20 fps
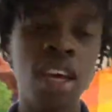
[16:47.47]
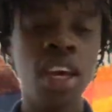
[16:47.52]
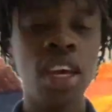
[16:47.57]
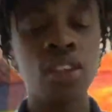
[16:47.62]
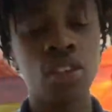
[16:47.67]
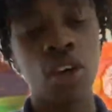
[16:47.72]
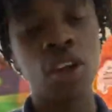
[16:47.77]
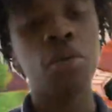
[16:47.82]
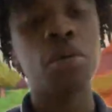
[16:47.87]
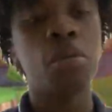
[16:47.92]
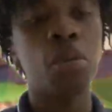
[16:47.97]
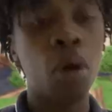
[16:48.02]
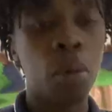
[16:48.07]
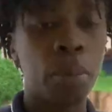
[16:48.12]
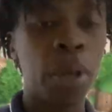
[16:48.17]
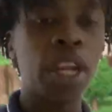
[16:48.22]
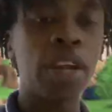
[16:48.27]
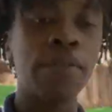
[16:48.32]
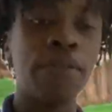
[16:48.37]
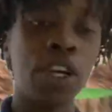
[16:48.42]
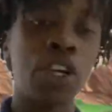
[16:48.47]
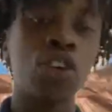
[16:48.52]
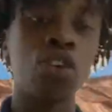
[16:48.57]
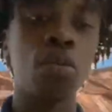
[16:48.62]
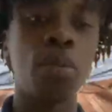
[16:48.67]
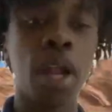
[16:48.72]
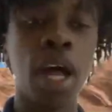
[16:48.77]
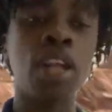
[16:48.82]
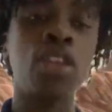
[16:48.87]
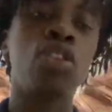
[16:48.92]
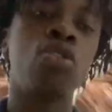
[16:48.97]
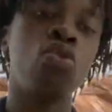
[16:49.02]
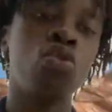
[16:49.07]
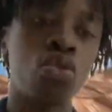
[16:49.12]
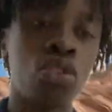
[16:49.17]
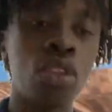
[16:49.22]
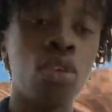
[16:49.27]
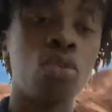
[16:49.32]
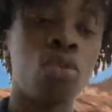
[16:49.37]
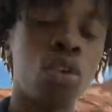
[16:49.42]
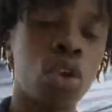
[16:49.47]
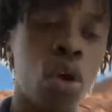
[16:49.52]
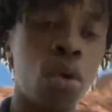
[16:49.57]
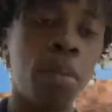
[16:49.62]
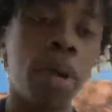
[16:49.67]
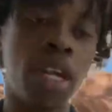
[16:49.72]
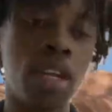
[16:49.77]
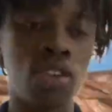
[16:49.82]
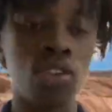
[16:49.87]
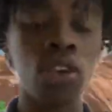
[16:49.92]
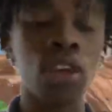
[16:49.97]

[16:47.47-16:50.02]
gonna be more beneficial. But I do still recommend. So